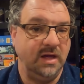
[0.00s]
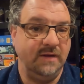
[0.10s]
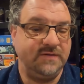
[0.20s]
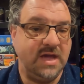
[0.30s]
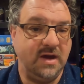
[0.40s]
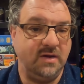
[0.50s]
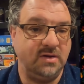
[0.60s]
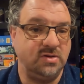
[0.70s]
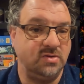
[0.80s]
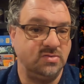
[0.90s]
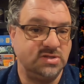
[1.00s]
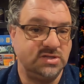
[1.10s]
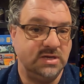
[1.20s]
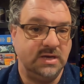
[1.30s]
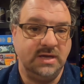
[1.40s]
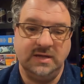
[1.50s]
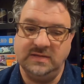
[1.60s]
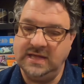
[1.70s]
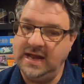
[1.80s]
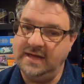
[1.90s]
of characters
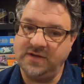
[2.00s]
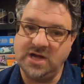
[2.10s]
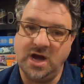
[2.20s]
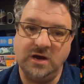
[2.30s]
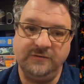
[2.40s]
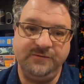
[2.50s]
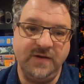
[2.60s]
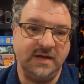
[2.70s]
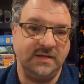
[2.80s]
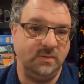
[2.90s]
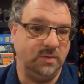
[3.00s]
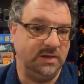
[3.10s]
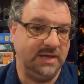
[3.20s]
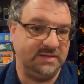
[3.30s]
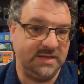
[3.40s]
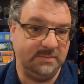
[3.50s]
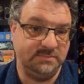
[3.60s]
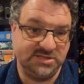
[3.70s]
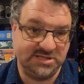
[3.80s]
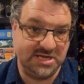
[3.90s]
that have a card effect that will let
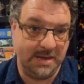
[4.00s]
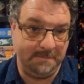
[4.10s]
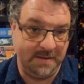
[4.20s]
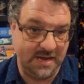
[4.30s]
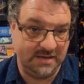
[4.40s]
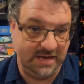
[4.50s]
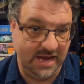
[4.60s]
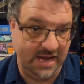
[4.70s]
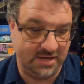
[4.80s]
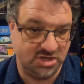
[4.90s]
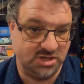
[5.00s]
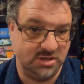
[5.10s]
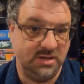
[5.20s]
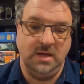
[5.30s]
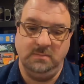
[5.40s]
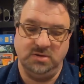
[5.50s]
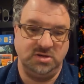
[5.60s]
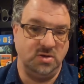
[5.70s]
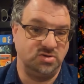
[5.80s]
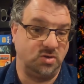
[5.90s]
them skip an action, but
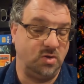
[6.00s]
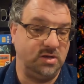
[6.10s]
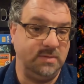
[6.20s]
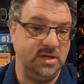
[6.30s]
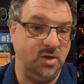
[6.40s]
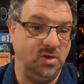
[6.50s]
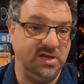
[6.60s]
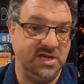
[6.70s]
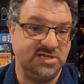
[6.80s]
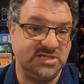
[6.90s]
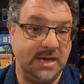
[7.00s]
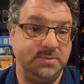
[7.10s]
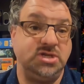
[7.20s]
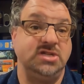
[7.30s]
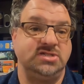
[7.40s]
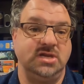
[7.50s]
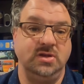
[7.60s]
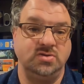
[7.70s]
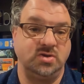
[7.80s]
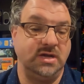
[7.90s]
those are going to be the only exceptions, and
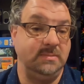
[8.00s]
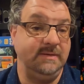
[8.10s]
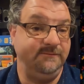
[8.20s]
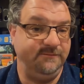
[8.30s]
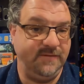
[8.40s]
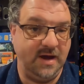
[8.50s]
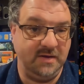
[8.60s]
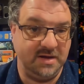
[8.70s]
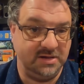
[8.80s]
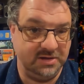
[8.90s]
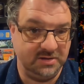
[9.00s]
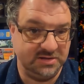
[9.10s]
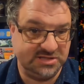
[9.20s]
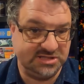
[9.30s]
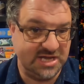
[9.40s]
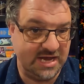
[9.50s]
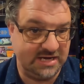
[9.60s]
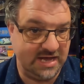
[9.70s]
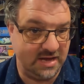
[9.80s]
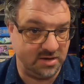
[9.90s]
those are going to be very clearly
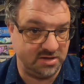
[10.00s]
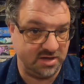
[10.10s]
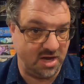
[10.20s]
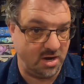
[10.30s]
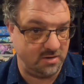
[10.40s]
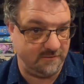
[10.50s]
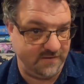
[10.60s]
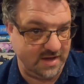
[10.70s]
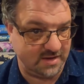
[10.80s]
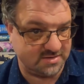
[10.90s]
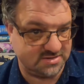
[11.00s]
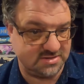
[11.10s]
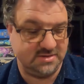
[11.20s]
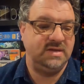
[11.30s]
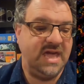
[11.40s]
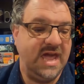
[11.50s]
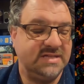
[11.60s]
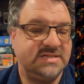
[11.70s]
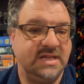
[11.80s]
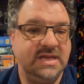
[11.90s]
stated out on the card effects.
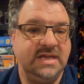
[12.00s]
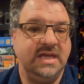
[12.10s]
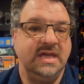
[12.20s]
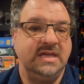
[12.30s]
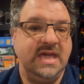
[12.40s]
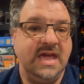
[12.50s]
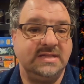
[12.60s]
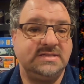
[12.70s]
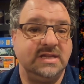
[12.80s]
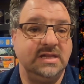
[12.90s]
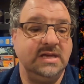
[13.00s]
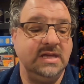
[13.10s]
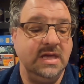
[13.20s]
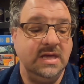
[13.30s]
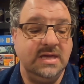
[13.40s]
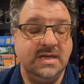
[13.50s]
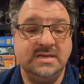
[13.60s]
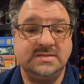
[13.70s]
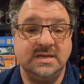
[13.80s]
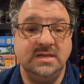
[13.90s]
Canceling. Canceling
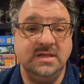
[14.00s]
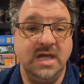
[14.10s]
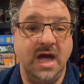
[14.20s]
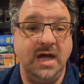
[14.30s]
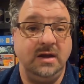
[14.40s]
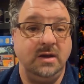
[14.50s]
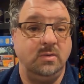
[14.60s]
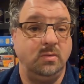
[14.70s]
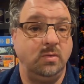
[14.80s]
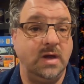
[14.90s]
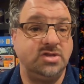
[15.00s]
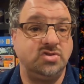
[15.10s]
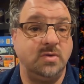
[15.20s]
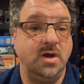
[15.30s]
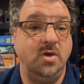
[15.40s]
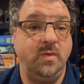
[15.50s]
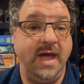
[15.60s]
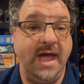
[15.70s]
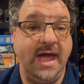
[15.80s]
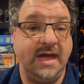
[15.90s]
is not
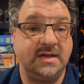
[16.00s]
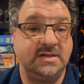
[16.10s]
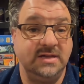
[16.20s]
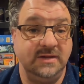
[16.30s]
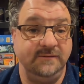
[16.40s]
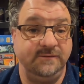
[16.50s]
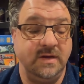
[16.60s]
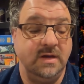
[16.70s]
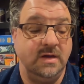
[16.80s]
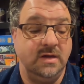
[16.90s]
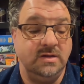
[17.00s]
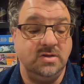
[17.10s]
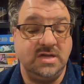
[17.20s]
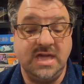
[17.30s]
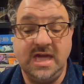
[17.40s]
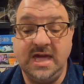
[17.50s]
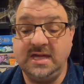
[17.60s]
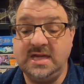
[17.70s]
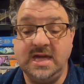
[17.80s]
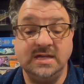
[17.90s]
retroactive. You
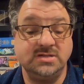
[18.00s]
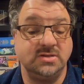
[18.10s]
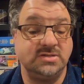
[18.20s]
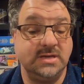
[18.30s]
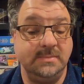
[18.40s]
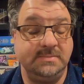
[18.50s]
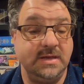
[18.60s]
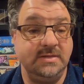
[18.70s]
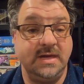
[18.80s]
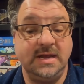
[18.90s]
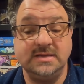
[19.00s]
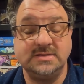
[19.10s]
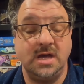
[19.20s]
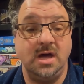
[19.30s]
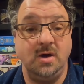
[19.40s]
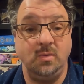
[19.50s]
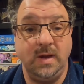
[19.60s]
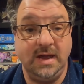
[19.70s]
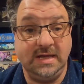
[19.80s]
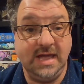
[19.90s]
can't cancel something that has
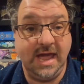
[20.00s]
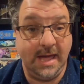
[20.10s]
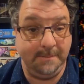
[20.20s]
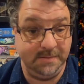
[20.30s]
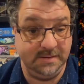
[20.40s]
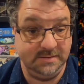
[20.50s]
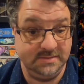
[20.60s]
already happened.